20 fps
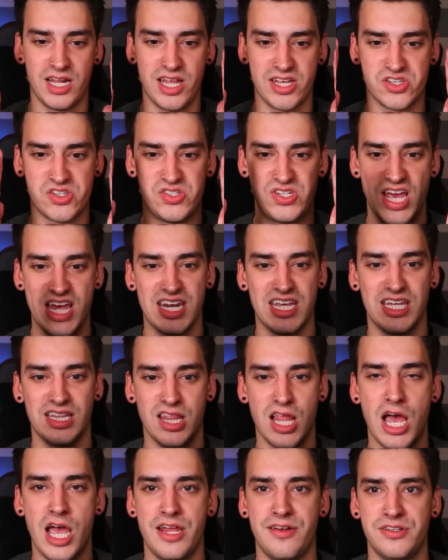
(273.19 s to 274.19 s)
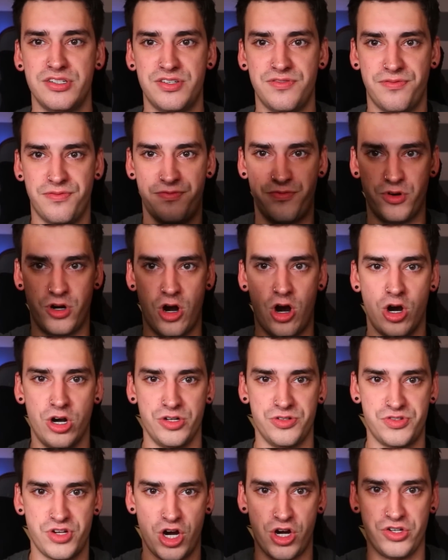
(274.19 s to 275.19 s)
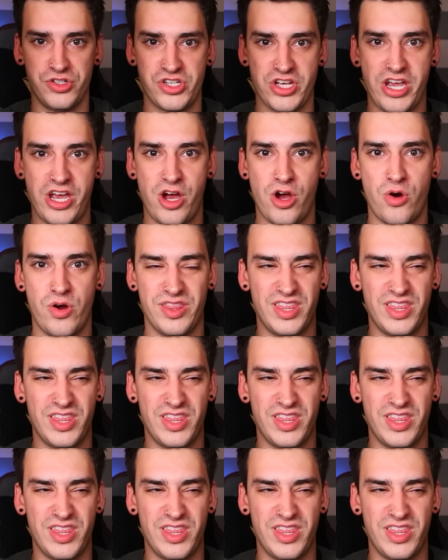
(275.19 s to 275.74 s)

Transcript: of like standing in line for our turn to go.